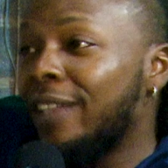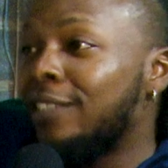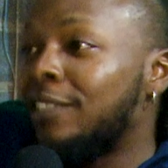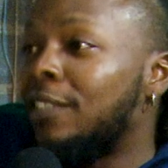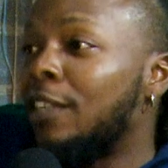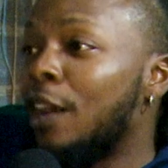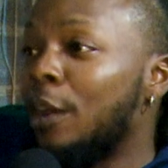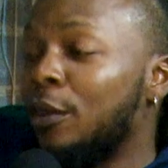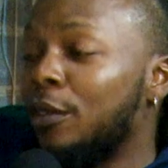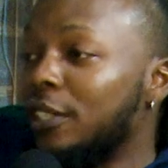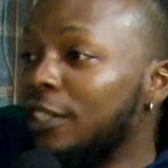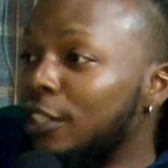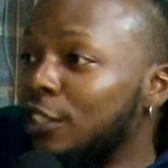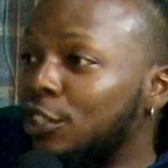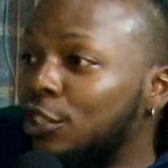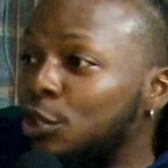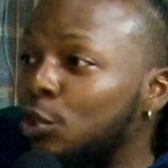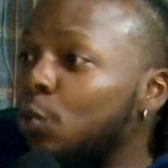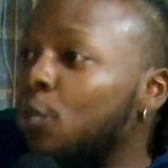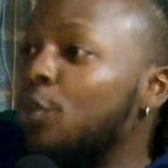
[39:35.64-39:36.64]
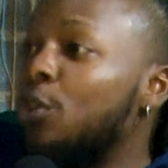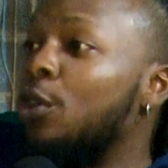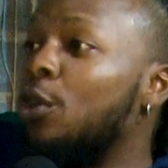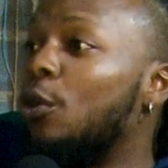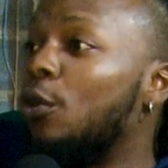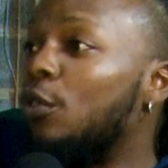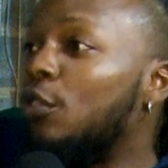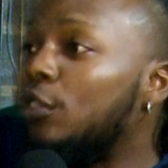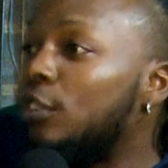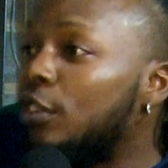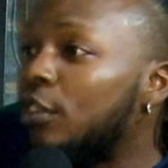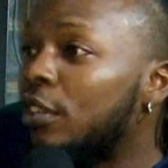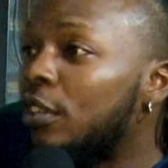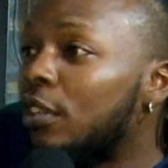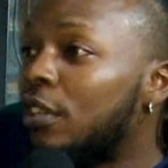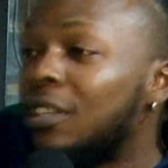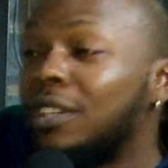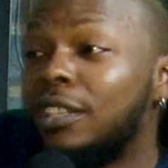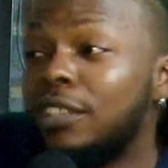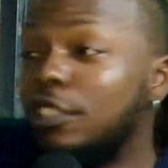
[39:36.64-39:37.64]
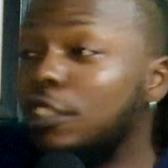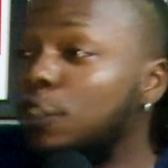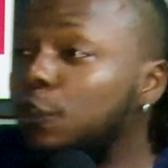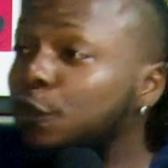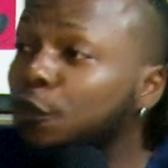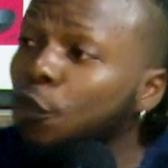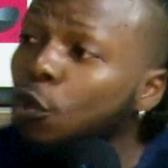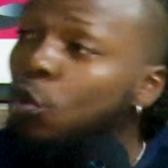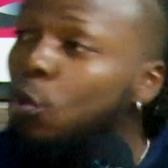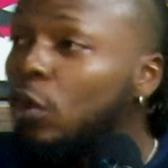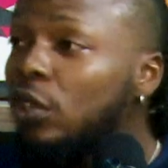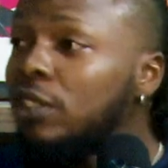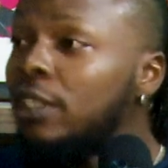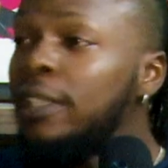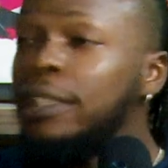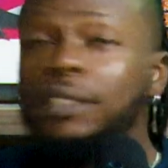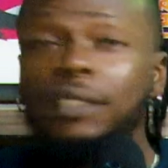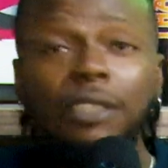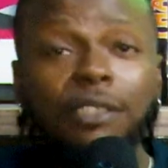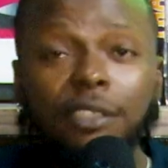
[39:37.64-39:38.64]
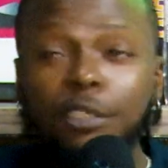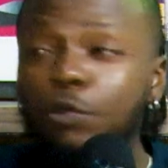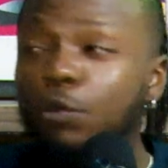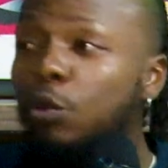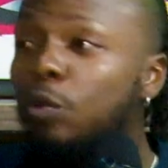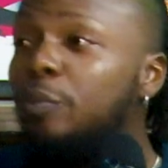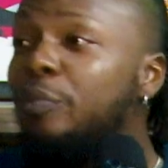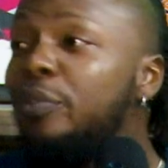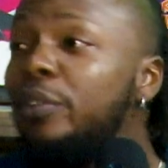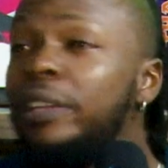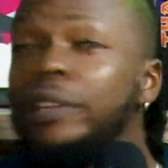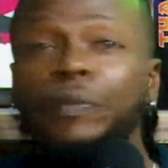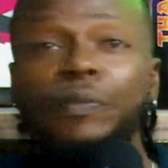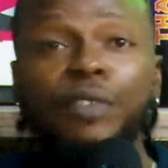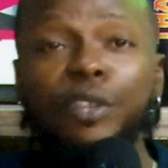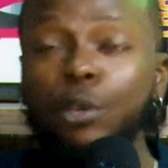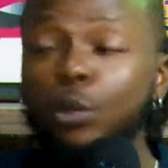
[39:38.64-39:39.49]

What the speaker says: down in the studio. This fool was in the sitting room playing video